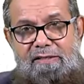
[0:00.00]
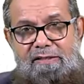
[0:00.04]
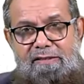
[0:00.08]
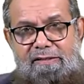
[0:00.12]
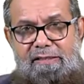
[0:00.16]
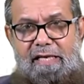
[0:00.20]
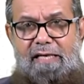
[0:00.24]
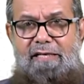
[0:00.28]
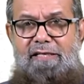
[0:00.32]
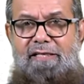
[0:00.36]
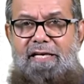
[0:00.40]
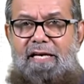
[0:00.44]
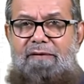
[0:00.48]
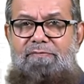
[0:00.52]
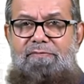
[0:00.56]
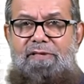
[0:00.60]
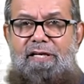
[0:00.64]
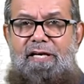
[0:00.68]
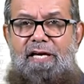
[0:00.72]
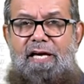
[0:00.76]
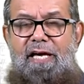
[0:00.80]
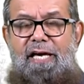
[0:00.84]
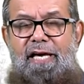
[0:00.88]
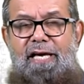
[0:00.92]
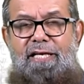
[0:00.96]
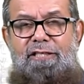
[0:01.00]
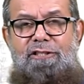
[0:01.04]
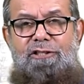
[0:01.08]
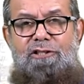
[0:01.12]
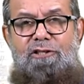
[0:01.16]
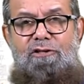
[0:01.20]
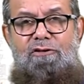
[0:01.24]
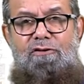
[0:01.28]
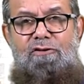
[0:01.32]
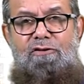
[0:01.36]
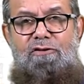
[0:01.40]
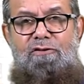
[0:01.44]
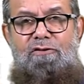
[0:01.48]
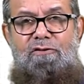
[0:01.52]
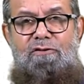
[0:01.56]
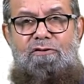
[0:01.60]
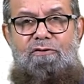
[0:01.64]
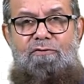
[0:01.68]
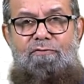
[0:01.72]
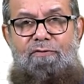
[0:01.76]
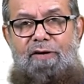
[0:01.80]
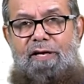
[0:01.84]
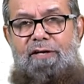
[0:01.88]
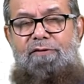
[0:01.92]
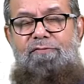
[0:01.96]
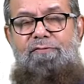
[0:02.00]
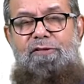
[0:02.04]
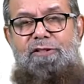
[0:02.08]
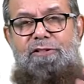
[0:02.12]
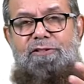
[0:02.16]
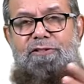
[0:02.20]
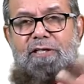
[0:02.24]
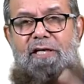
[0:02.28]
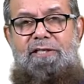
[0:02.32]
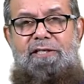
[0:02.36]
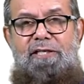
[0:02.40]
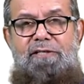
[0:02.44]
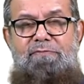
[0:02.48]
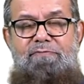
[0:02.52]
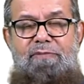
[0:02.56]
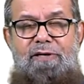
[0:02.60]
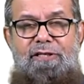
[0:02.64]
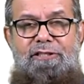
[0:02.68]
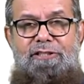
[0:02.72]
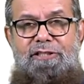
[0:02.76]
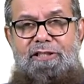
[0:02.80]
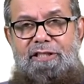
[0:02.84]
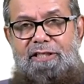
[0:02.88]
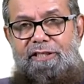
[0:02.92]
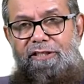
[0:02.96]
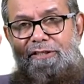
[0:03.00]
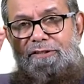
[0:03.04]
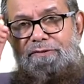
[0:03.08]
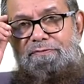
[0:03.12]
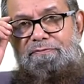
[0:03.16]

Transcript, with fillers: then came the age where we started building